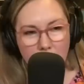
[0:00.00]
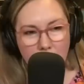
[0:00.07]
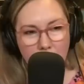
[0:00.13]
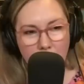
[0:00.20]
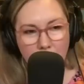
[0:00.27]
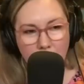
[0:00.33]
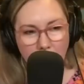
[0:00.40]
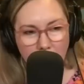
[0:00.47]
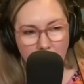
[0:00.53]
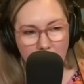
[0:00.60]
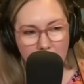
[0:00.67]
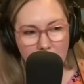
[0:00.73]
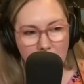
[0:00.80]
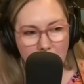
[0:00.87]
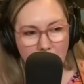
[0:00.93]

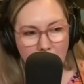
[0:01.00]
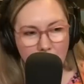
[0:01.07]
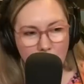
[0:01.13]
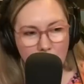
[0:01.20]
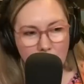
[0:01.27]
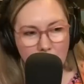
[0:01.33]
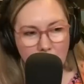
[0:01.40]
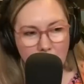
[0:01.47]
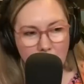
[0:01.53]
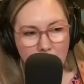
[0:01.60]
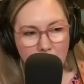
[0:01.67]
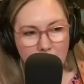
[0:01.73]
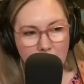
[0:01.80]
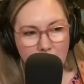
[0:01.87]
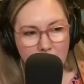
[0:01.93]
feelings and just like
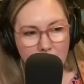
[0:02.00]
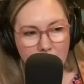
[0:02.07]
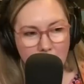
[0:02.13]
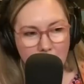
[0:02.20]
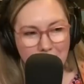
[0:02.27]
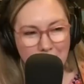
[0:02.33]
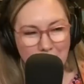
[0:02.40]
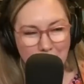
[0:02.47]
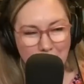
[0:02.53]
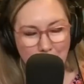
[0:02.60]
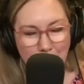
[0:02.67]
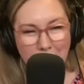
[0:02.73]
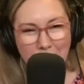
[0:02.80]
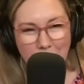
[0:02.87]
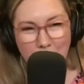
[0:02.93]
tell
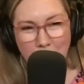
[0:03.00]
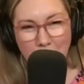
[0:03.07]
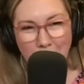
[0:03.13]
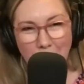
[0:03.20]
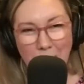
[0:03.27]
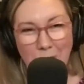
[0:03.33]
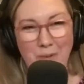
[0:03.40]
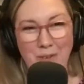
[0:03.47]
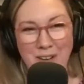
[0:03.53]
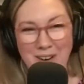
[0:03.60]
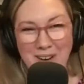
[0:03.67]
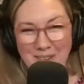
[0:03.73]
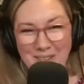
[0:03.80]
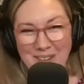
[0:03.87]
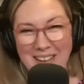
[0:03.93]
Cody to fuck off.
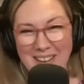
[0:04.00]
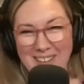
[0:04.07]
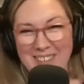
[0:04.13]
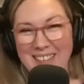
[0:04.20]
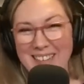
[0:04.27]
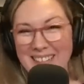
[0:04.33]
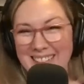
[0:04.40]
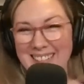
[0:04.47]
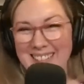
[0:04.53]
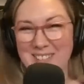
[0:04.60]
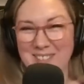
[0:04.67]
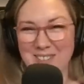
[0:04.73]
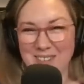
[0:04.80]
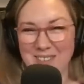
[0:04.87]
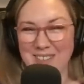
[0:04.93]
Right? Like,
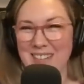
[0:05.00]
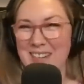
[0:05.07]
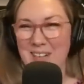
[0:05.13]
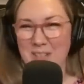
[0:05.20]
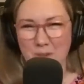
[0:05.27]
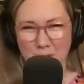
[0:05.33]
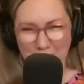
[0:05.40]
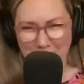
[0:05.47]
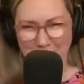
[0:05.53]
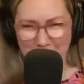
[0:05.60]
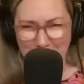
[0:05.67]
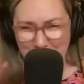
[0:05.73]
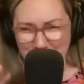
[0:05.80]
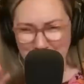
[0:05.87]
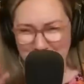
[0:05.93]
sorry, I don't
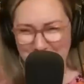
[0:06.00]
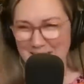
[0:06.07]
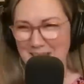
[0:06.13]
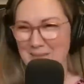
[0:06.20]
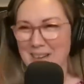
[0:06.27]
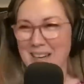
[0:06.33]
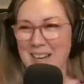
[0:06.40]
know if swearing's a lot, but